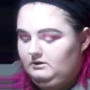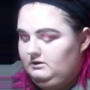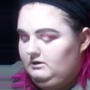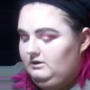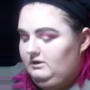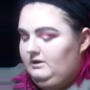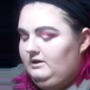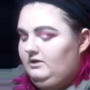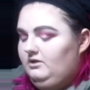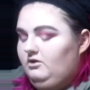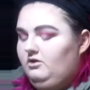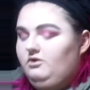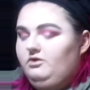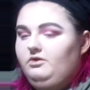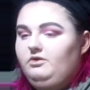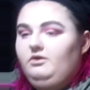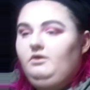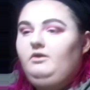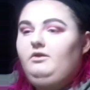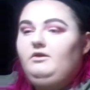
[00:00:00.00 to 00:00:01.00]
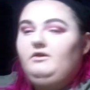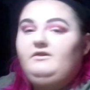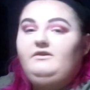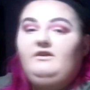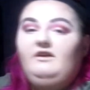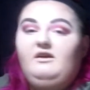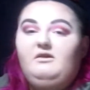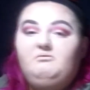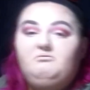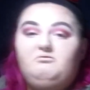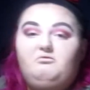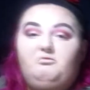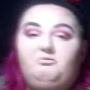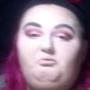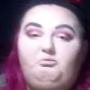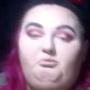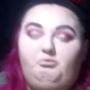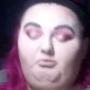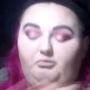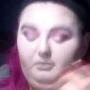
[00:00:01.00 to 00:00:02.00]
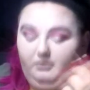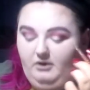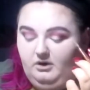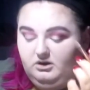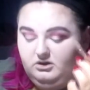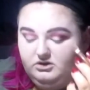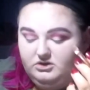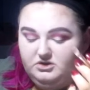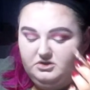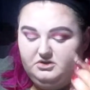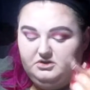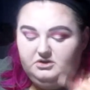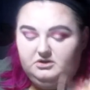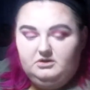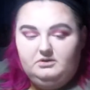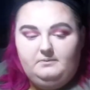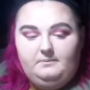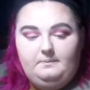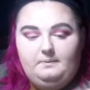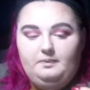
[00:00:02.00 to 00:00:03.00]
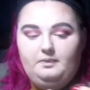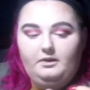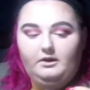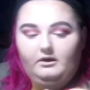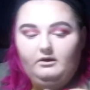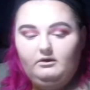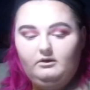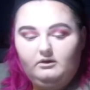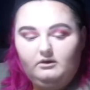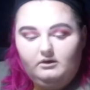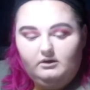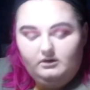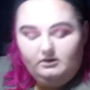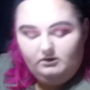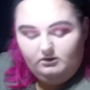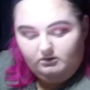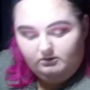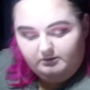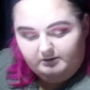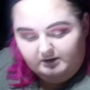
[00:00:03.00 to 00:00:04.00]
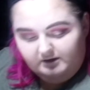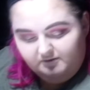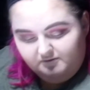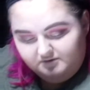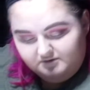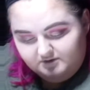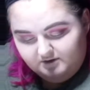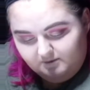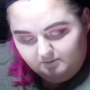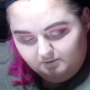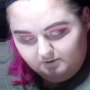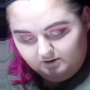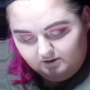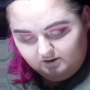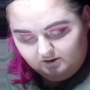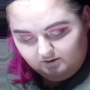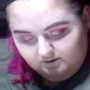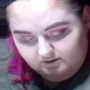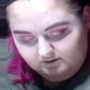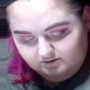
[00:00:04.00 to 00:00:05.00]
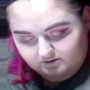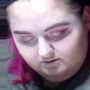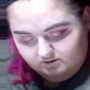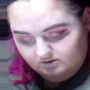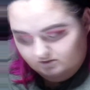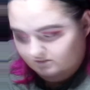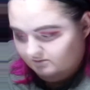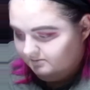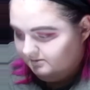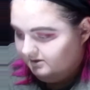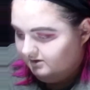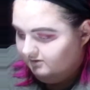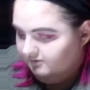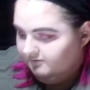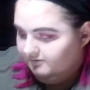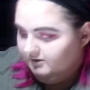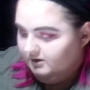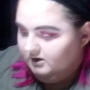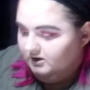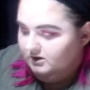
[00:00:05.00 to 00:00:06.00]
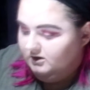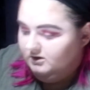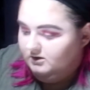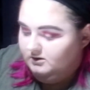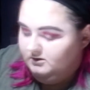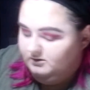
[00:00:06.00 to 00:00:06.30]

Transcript: And then on the same brush, on the other side, we're going to go into a bit of a